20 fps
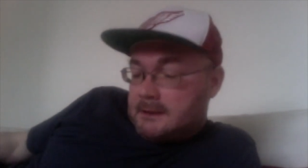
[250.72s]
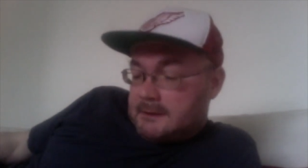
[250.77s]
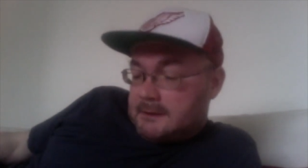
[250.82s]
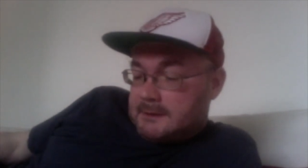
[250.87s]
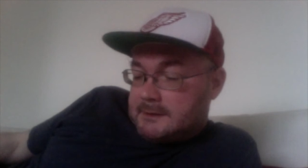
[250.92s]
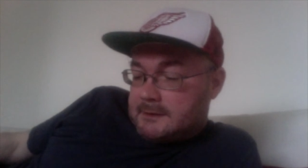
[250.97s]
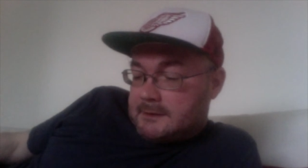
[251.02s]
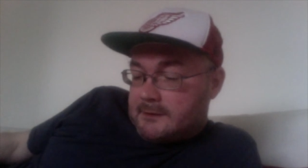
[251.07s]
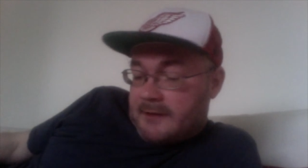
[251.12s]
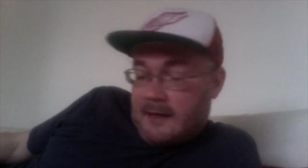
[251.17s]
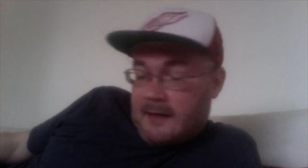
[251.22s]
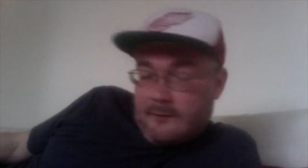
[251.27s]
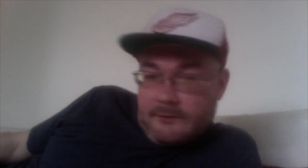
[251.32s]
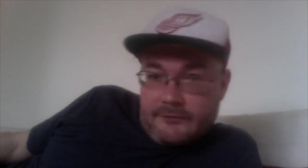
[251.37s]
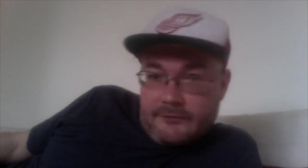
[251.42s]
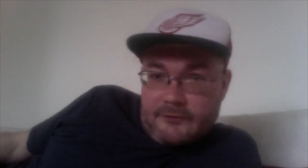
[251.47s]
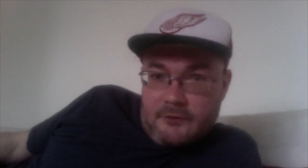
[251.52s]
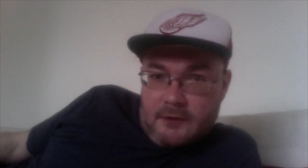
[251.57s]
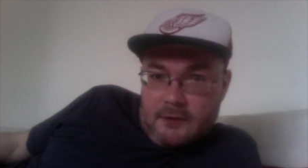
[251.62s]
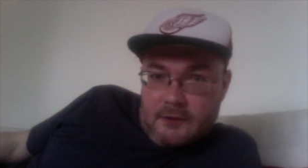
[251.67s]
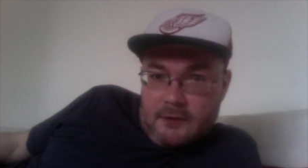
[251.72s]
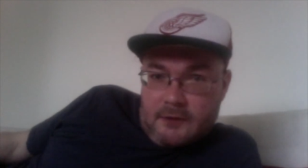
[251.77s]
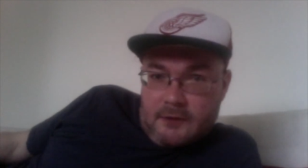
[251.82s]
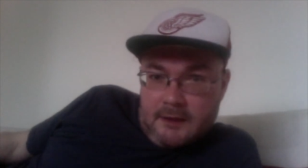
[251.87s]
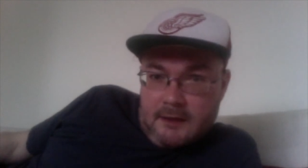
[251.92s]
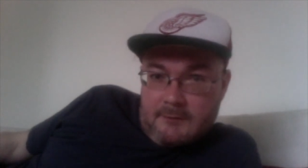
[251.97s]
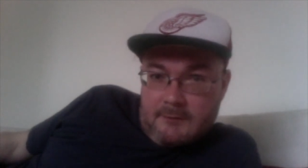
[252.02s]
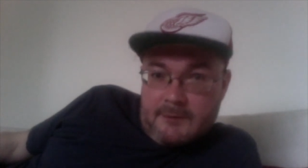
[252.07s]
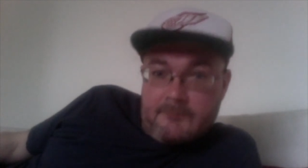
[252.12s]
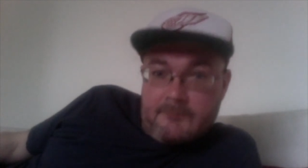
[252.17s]
So that was quite
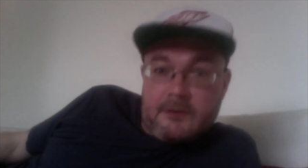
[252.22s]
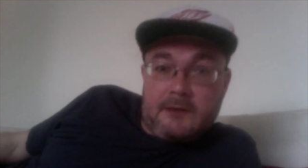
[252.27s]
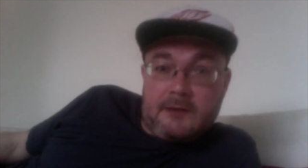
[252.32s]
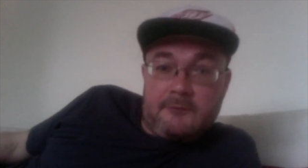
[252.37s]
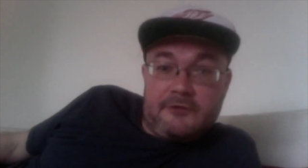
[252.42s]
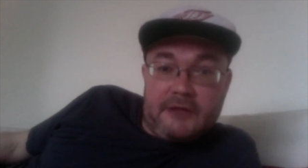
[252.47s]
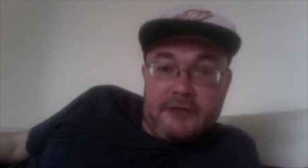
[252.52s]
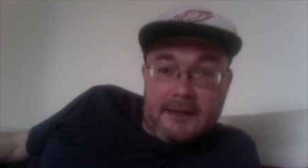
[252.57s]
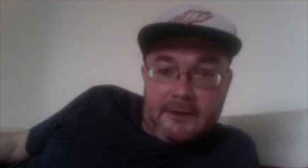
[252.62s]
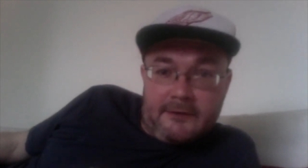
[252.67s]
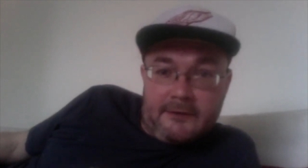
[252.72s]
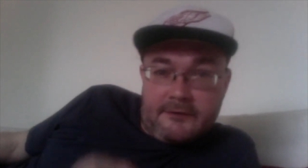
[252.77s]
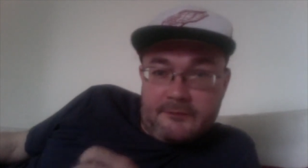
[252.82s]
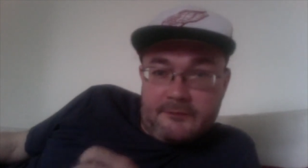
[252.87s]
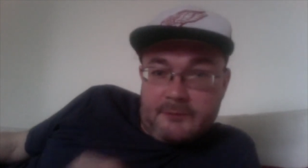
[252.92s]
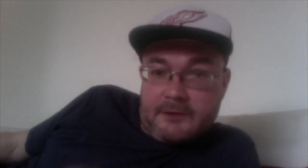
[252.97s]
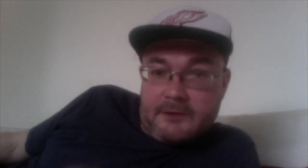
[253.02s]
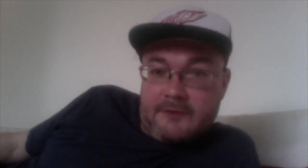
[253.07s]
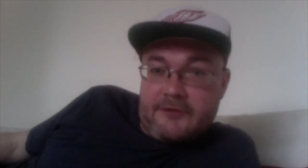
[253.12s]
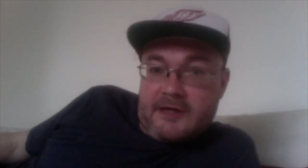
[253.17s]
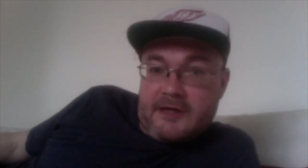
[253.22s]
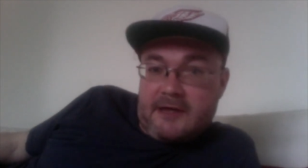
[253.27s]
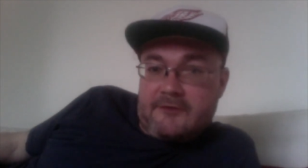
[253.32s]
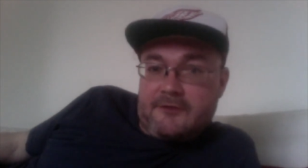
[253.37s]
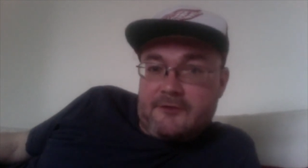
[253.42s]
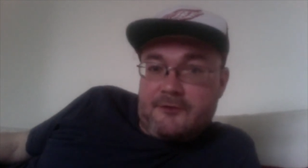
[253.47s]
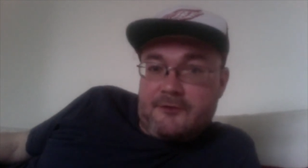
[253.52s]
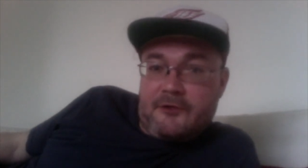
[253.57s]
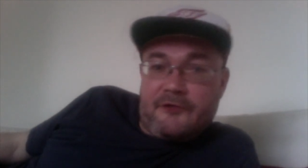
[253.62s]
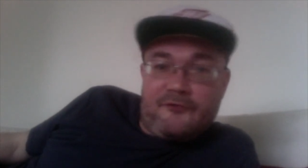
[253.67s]
alarming. But I'm telling you this because it has
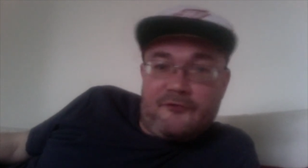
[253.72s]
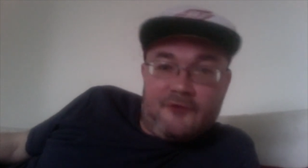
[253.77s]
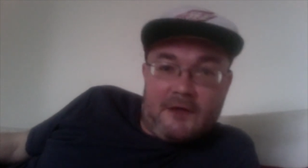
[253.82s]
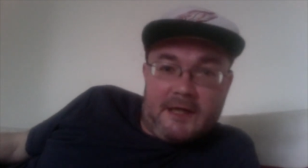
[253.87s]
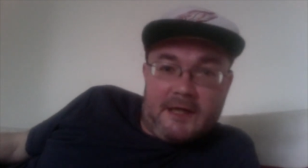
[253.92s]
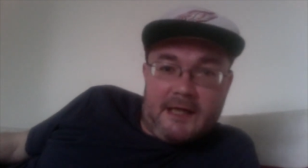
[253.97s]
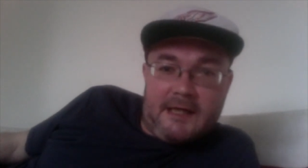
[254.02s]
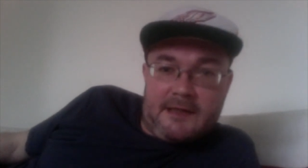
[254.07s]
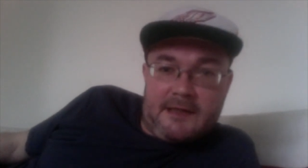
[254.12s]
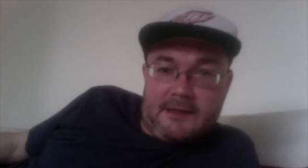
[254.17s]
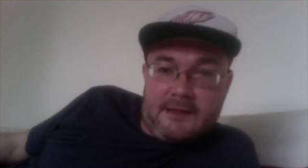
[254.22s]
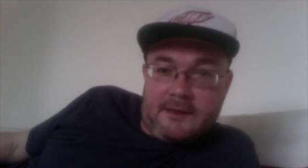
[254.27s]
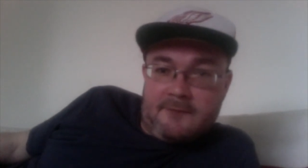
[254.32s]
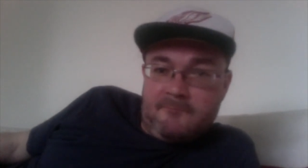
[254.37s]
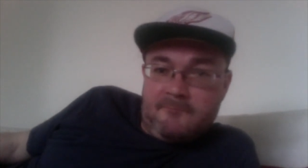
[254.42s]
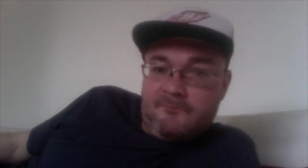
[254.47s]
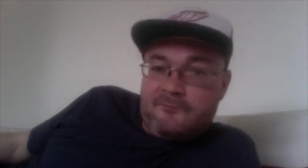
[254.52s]
a very funny ending.